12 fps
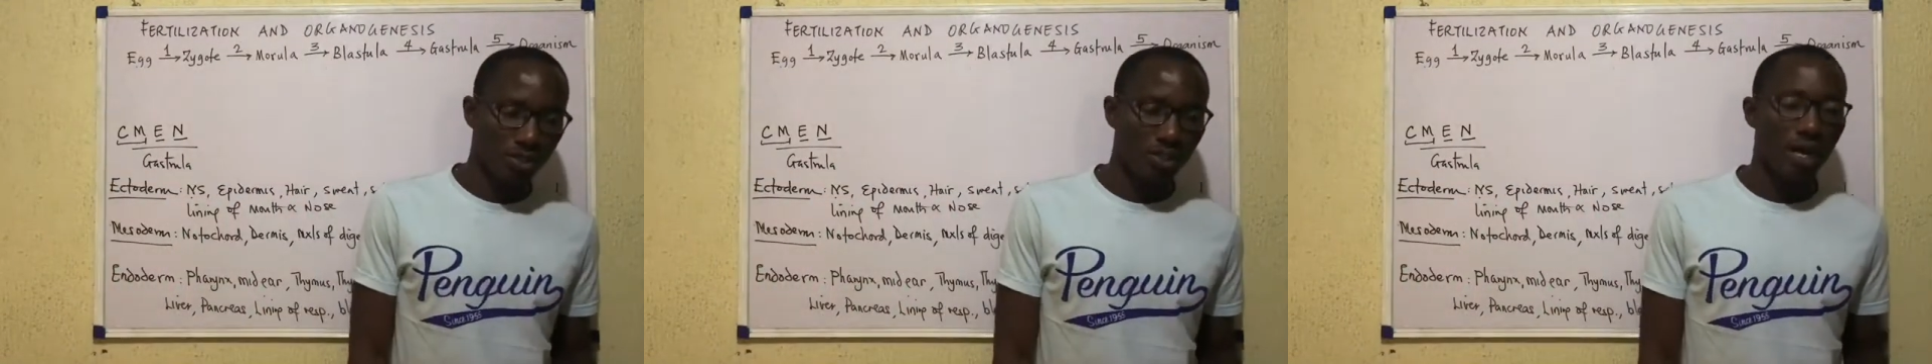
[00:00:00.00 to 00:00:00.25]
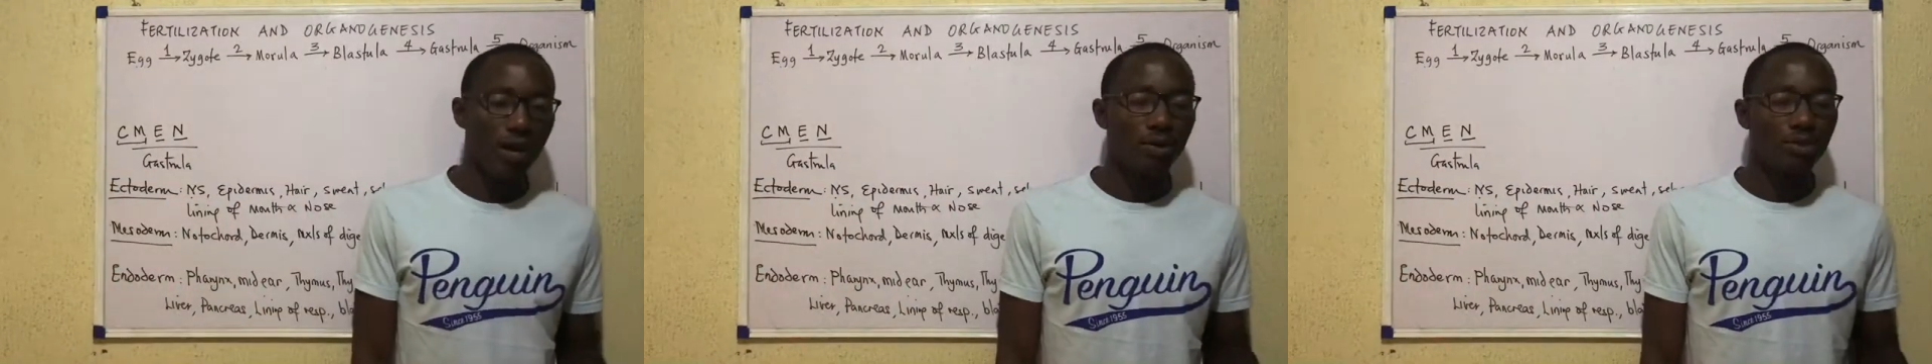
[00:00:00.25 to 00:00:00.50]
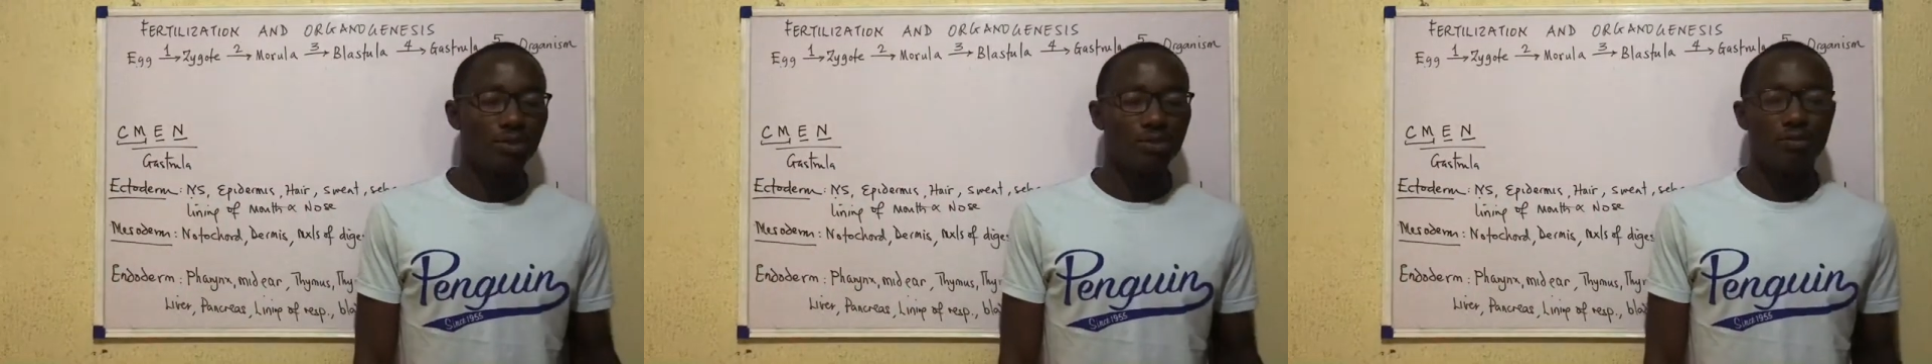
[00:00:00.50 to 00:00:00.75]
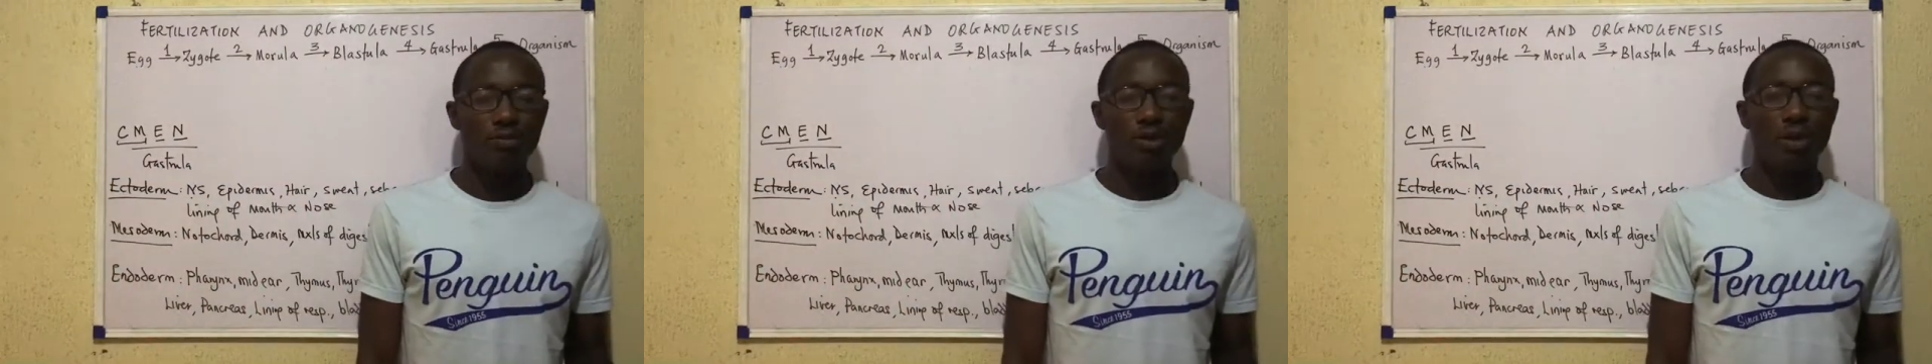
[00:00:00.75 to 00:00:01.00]
are also
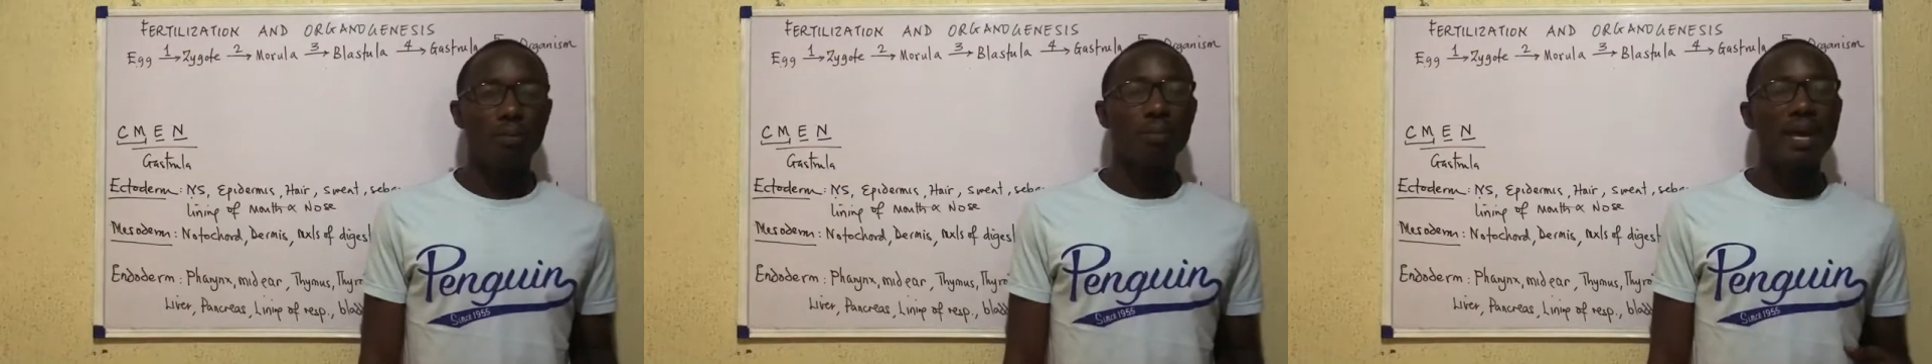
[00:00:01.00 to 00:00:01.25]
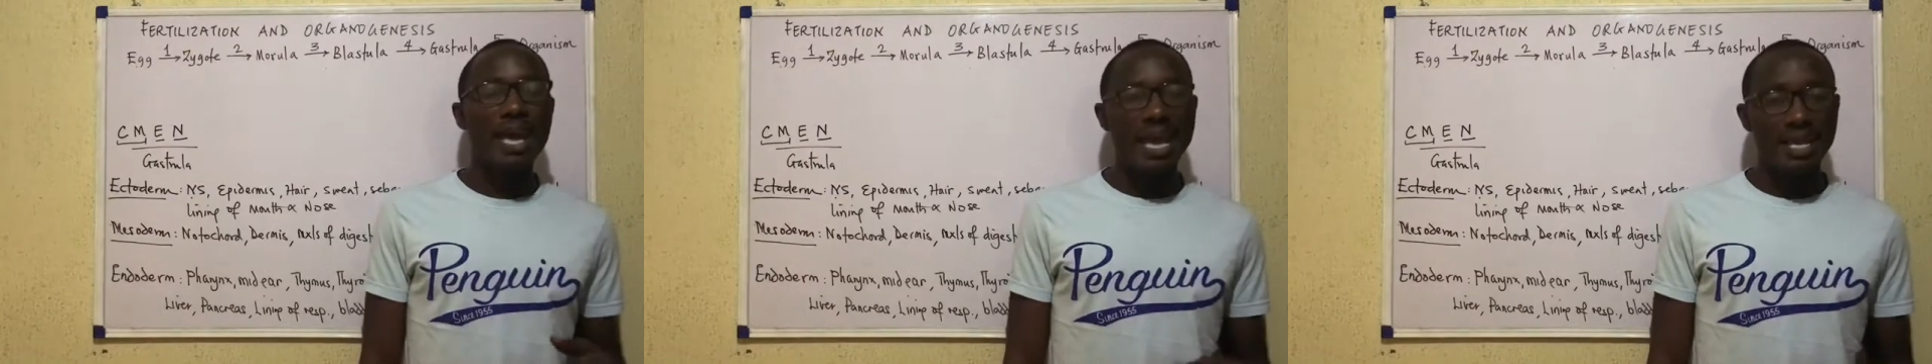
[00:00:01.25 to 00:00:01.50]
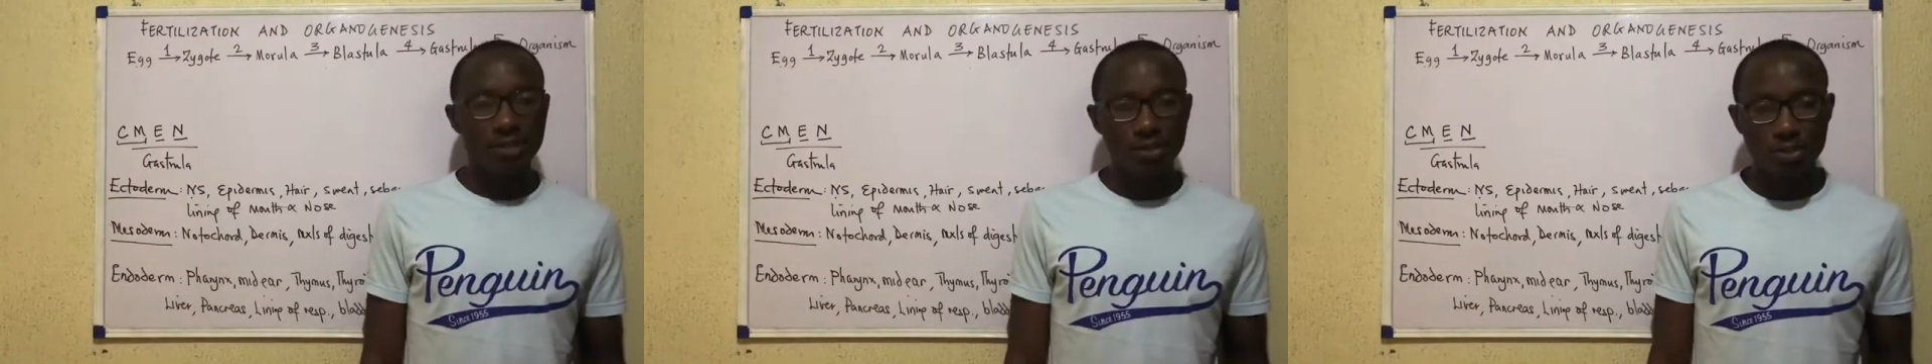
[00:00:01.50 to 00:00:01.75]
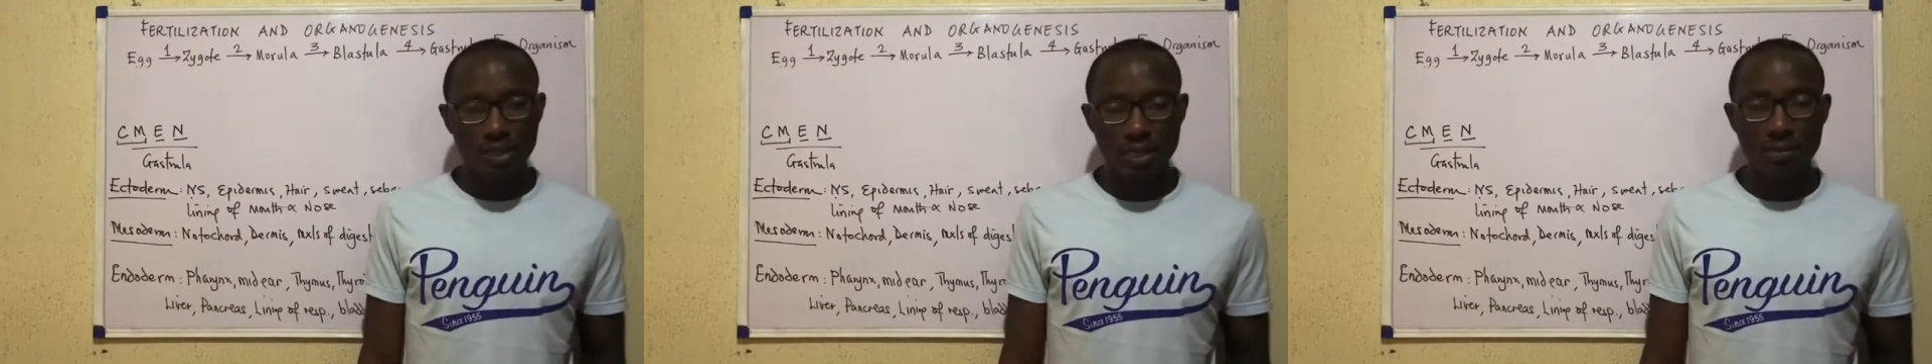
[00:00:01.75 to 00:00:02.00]
from
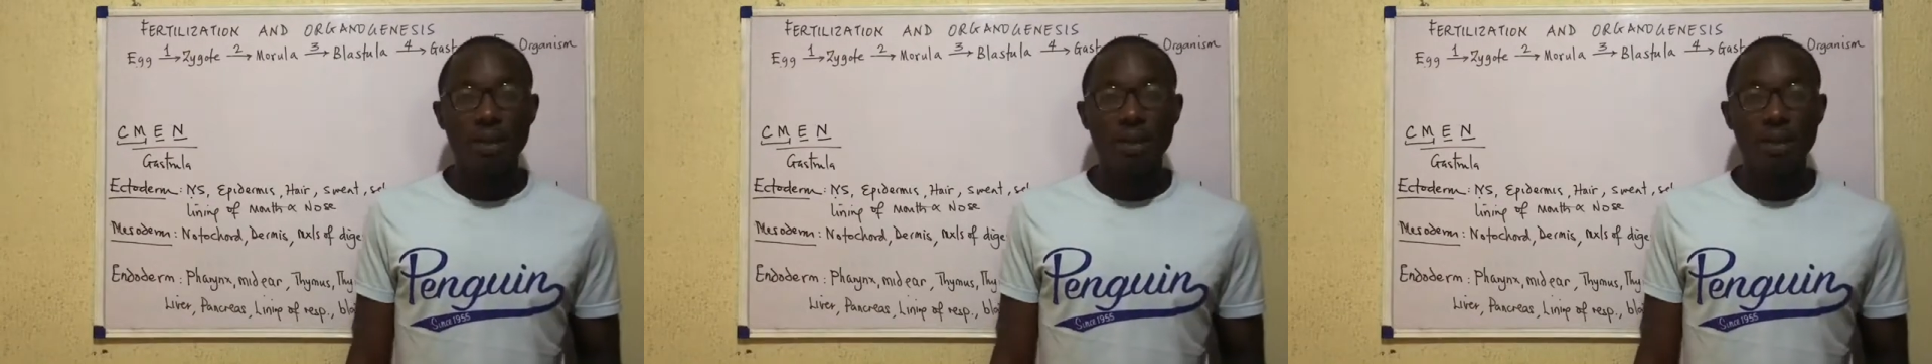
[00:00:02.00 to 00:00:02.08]
endoderm.